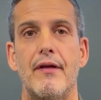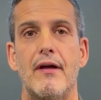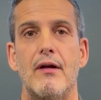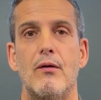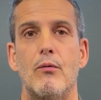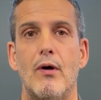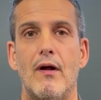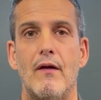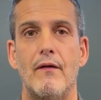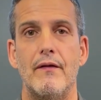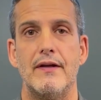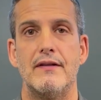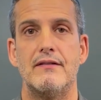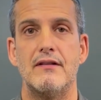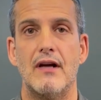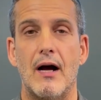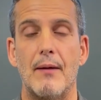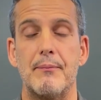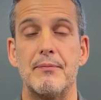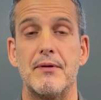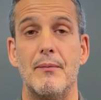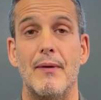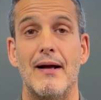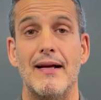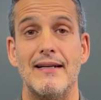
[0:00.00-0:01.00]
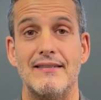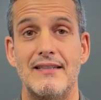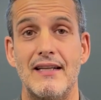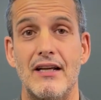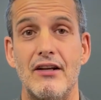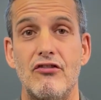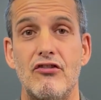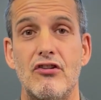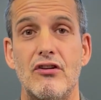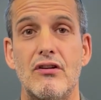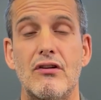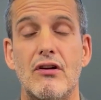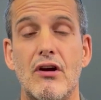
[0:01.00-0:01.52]
and wellness
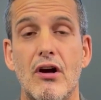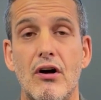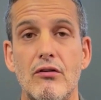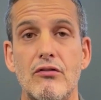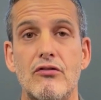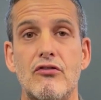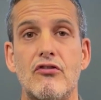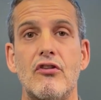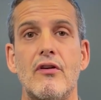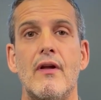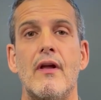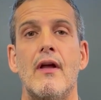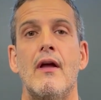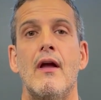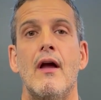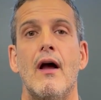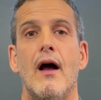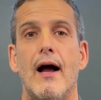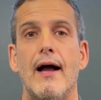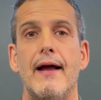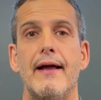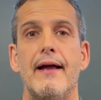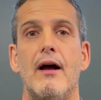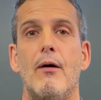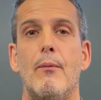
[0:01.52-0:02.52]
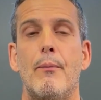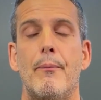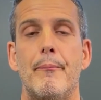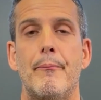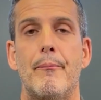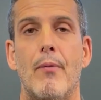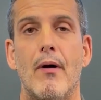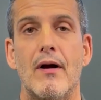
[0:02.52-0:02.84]
optimization coach I help